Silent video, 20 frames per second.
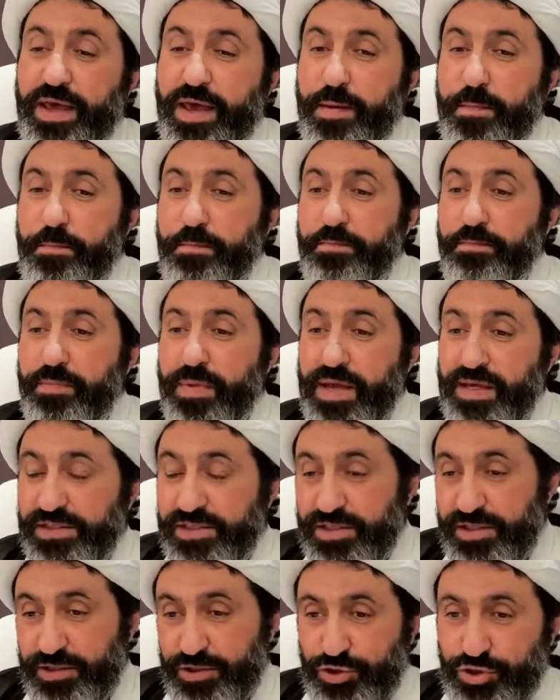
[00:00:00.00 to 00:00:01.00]
A
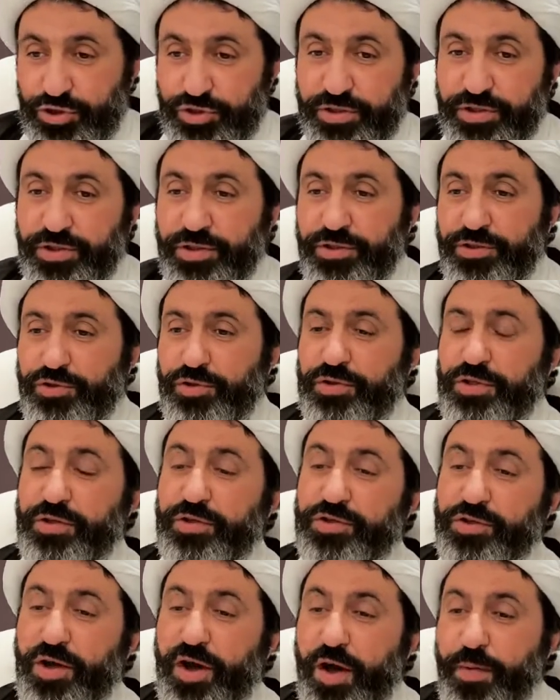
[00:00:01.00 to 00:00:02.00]
messenger. So the
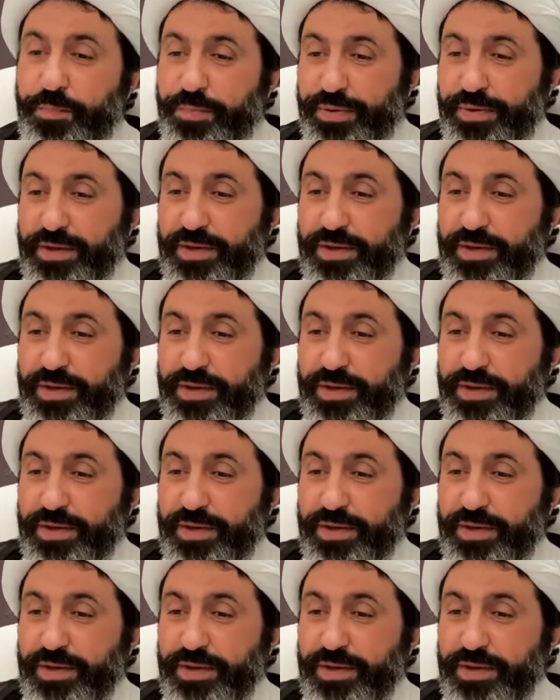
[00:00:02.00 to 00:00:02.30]
top